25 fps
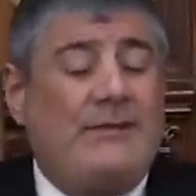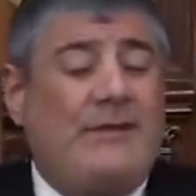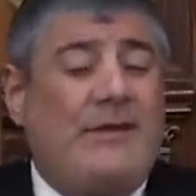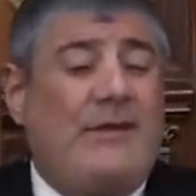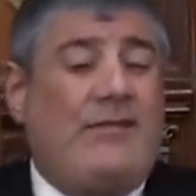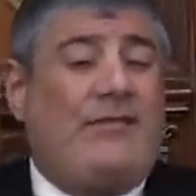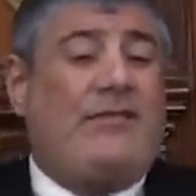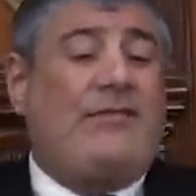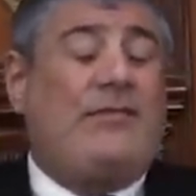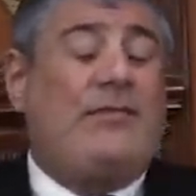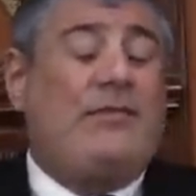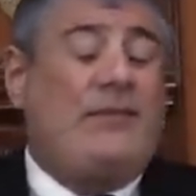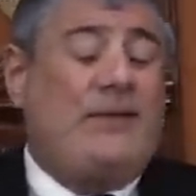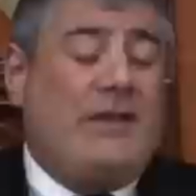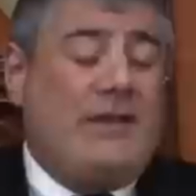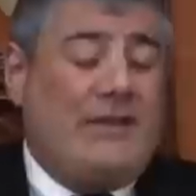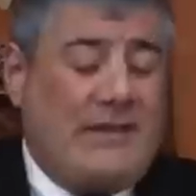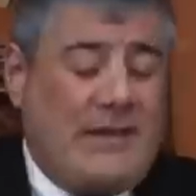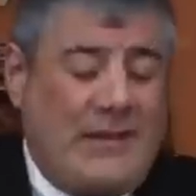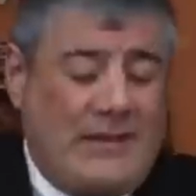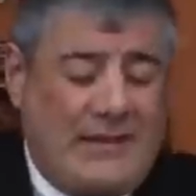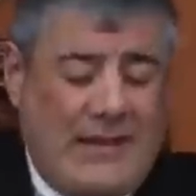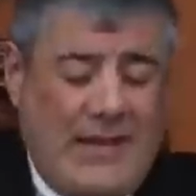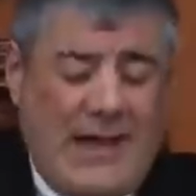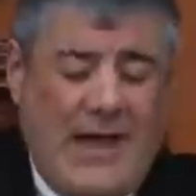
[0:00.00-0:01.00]
the
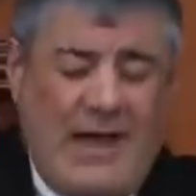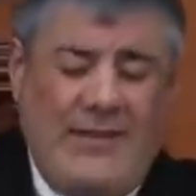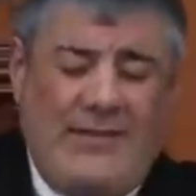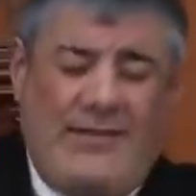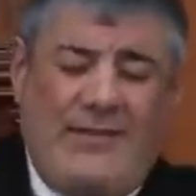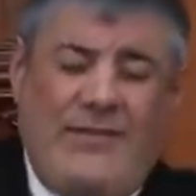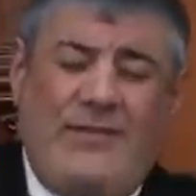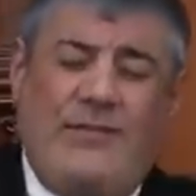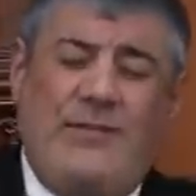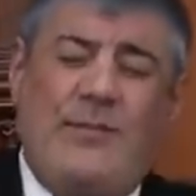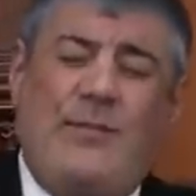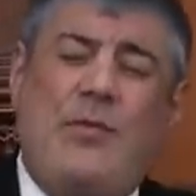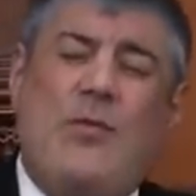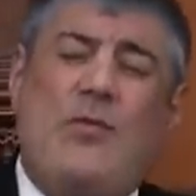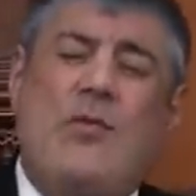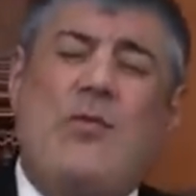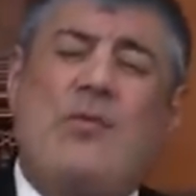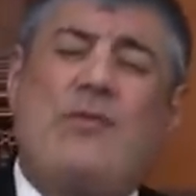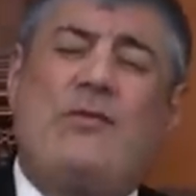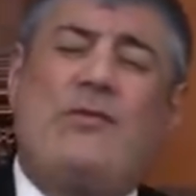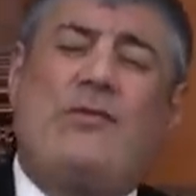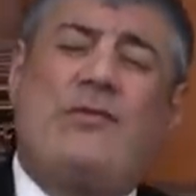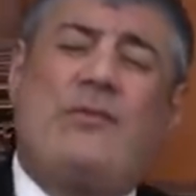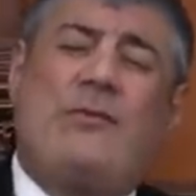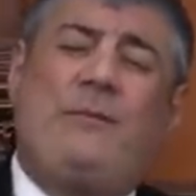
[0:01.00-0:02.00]
student that writes his
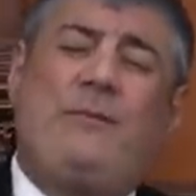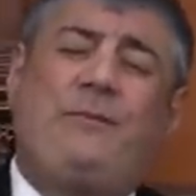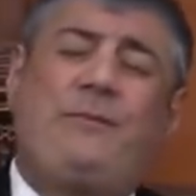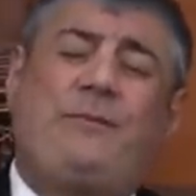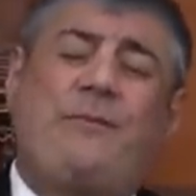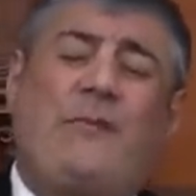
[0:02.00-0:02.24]
books,